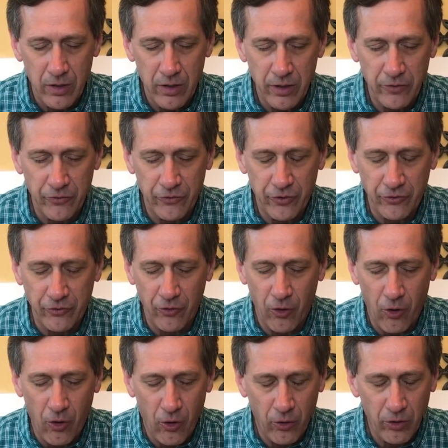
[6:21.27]
in such a
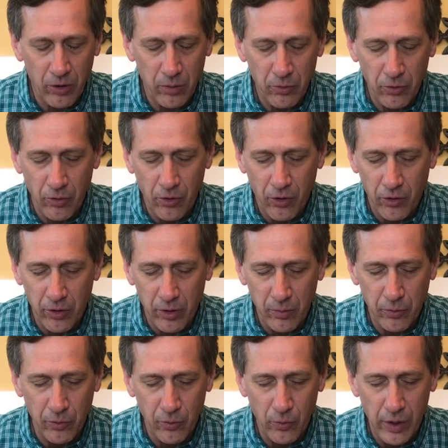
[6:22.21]
horrible,
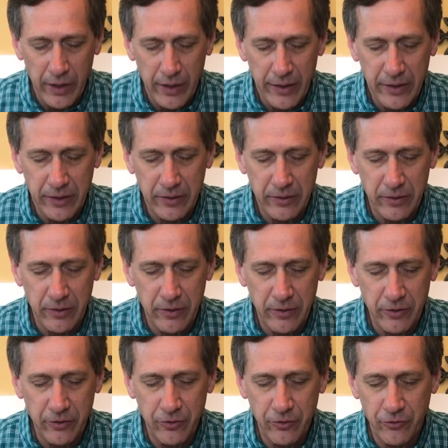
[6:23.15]
horrible way.
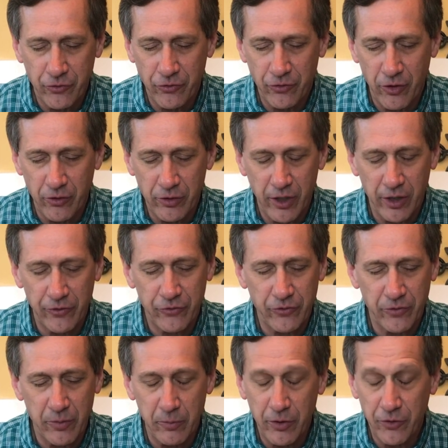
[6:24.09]
You showed us
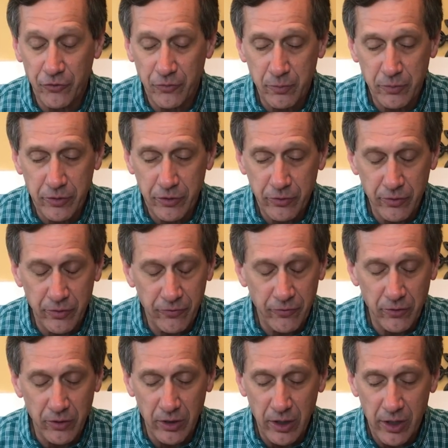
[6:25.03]
the most
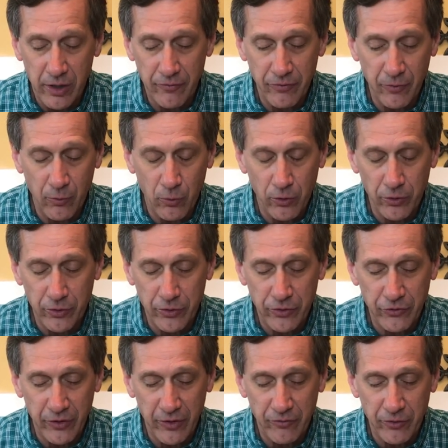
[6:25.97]
beautiful love the world
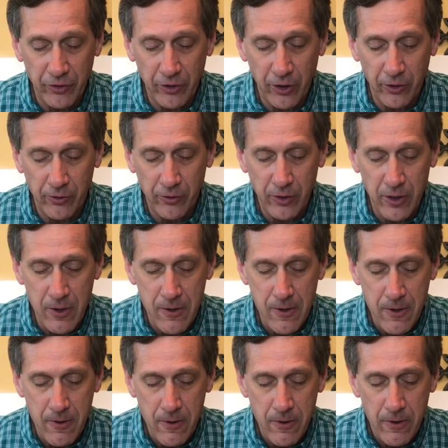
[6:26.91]
has ever known.
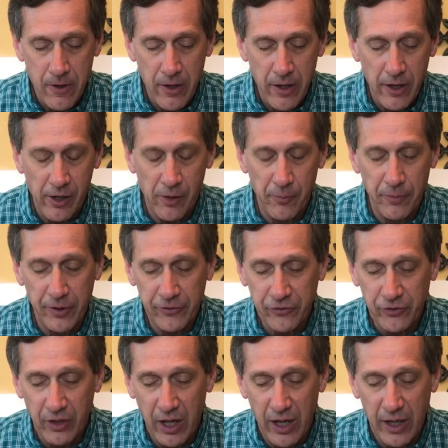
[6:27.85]
Help us,
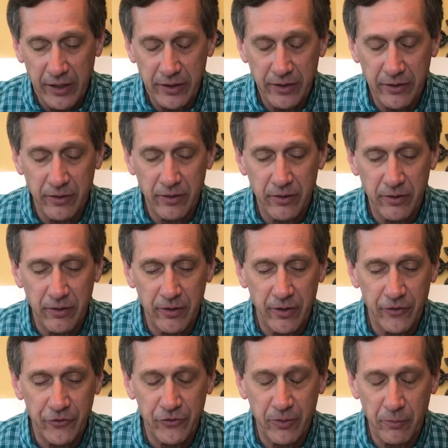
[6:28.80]
God, in
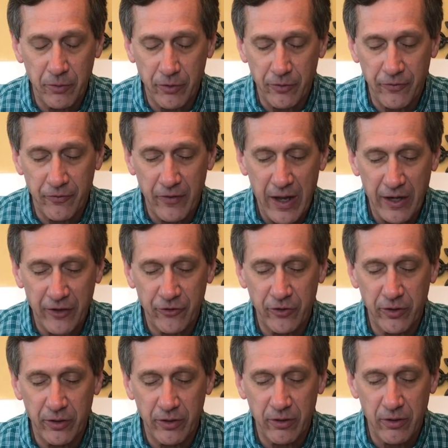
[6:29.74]
a similar
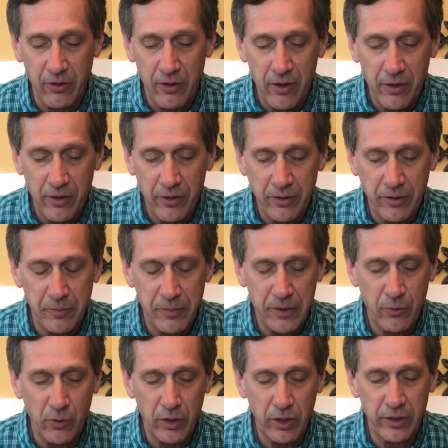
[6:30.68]
fashion to be
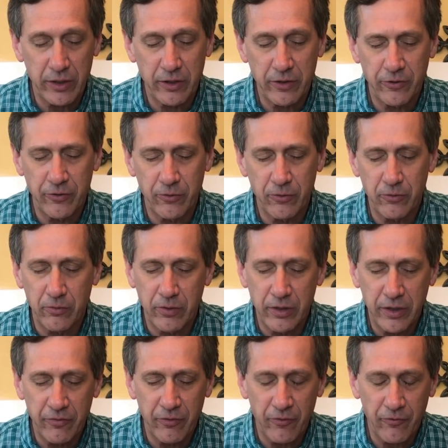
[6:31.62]
willing
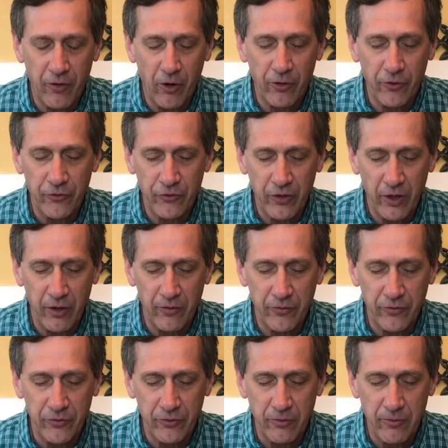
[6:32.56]
to give of
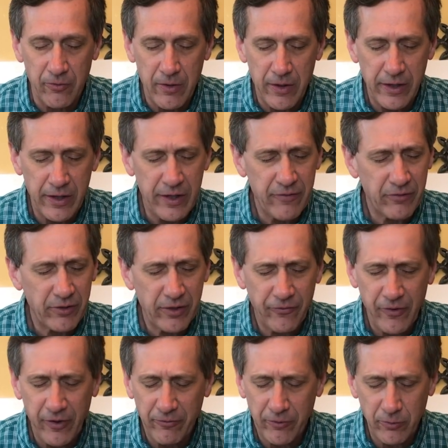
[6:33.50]
ourselves, even if
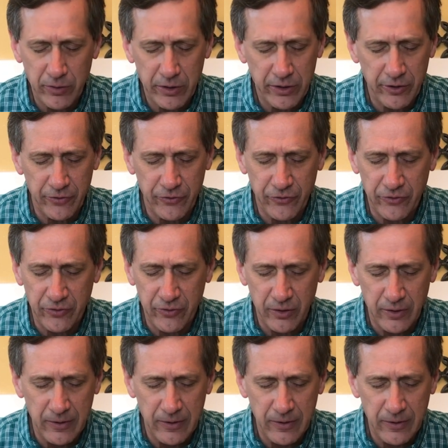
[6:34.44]
everyone else